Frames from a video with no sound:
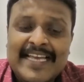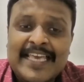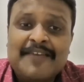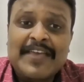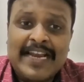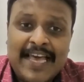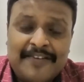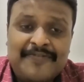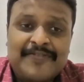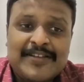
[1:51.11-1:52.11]
giving
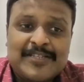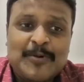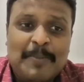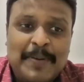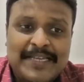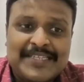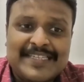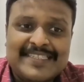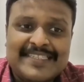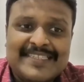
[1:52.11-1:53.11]
life to our
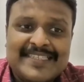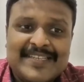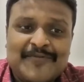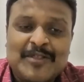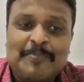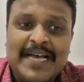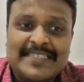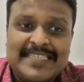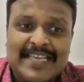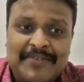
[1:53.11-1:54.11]
patients for the
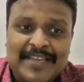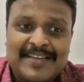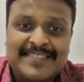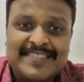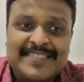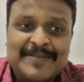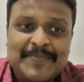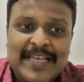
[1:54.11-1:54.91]
past 7 years.